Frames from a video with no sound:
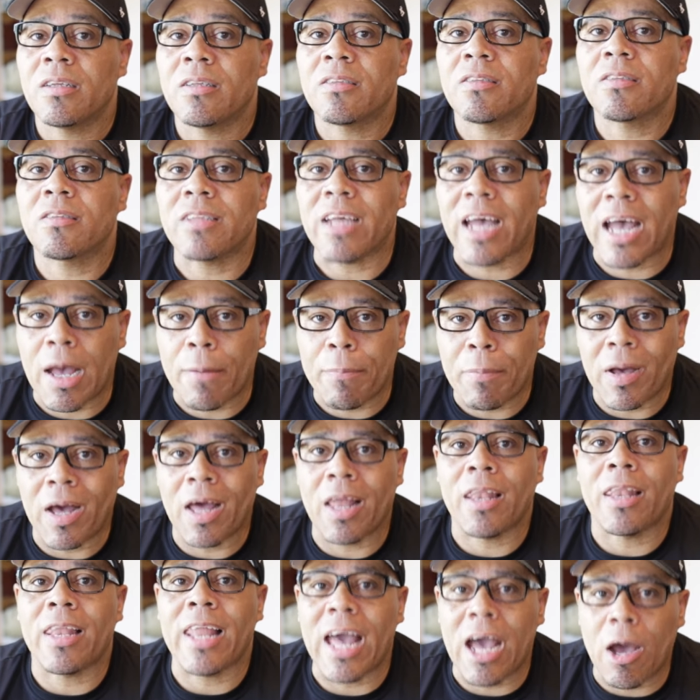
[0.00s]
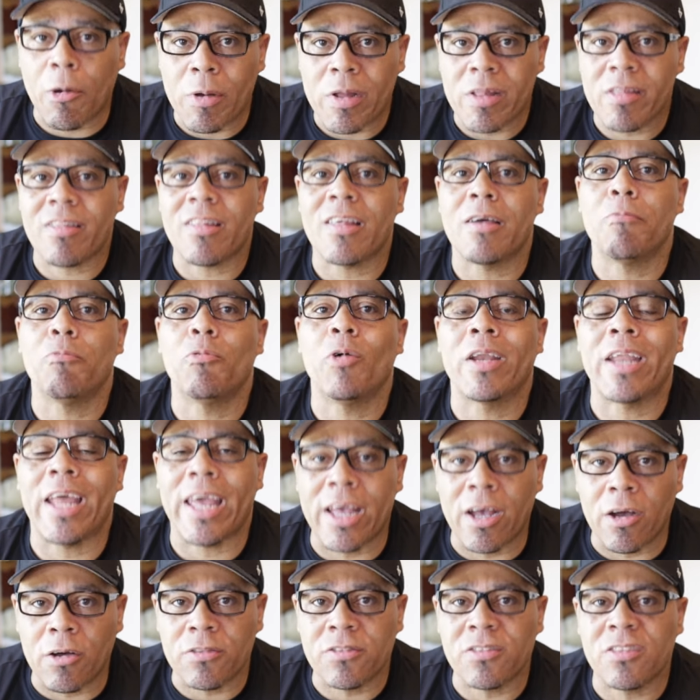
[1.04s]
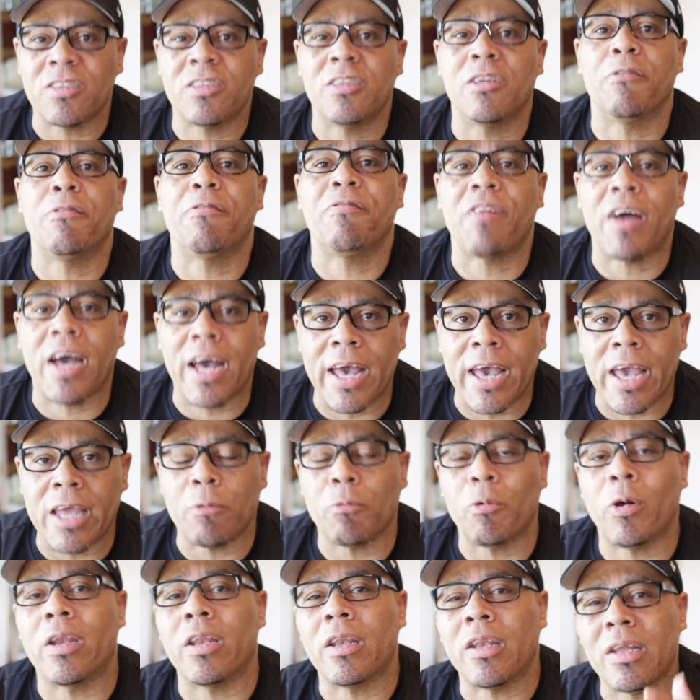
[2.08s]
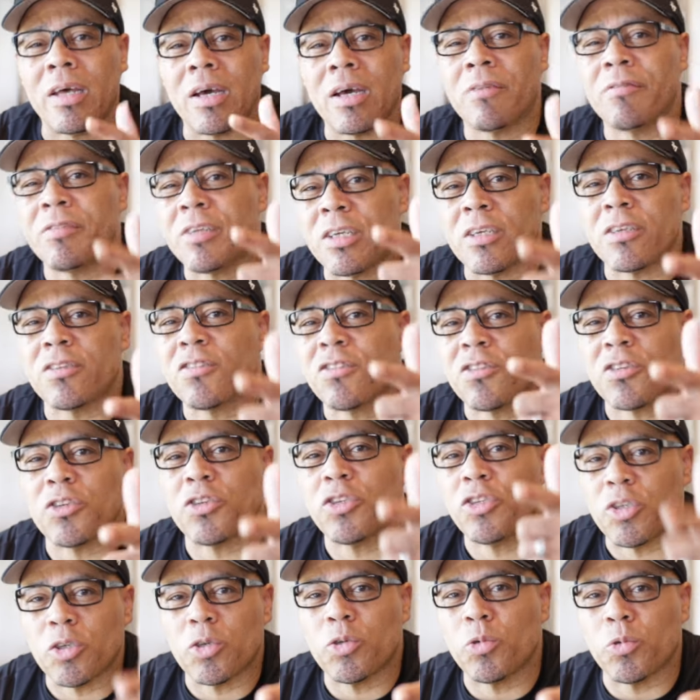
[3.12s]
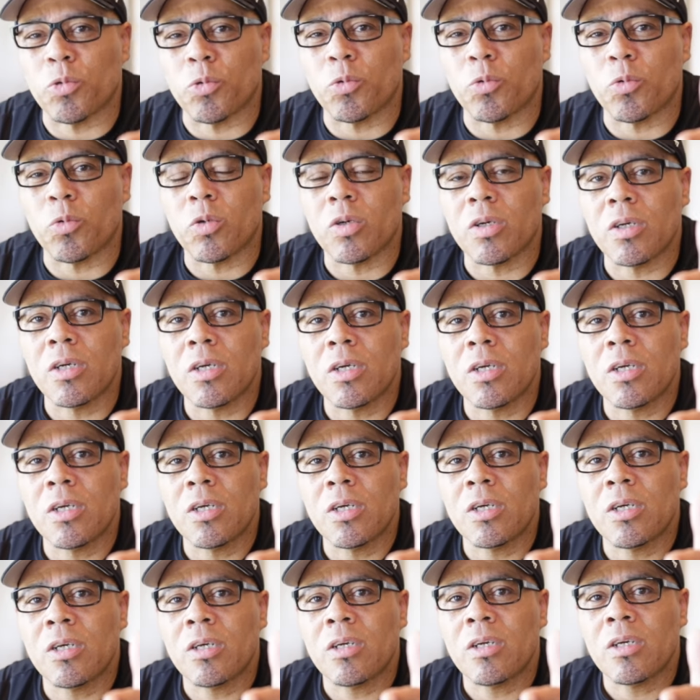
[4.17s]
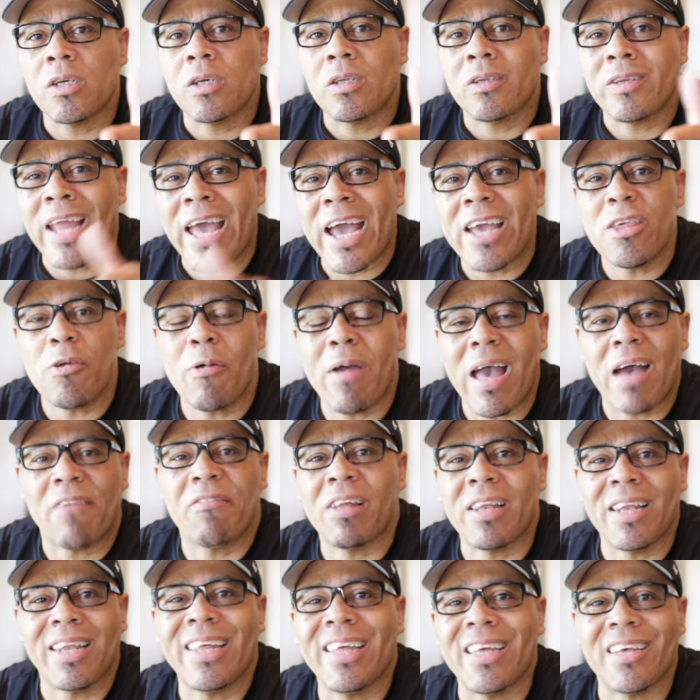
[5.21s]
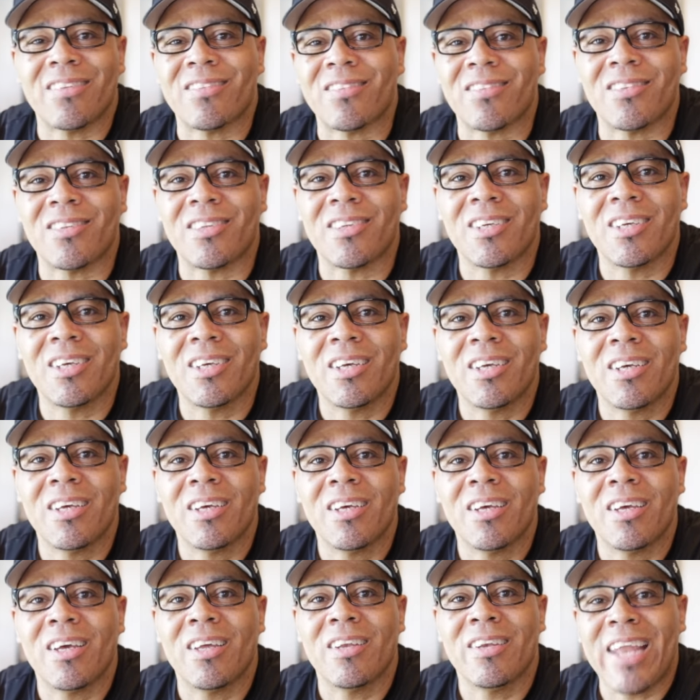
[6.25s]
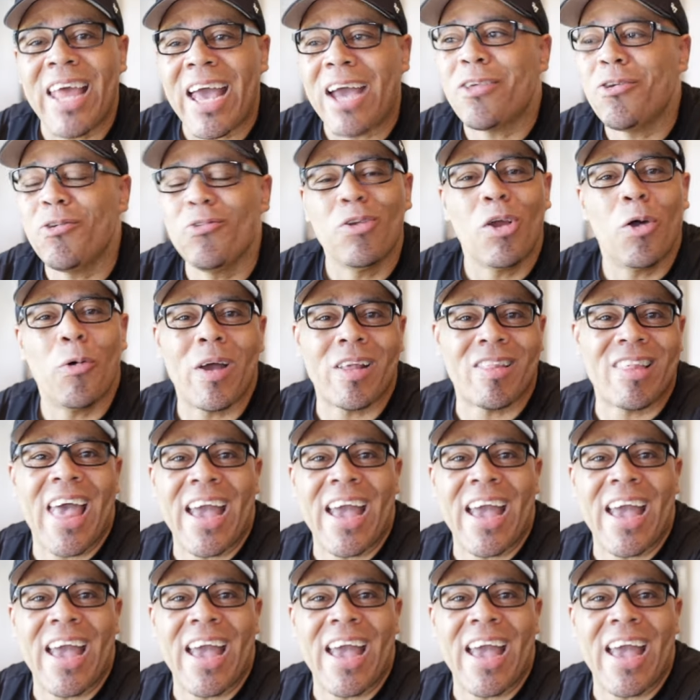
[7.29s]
Stop allowing someone else to define what love is to you. Now you have a list. Now you know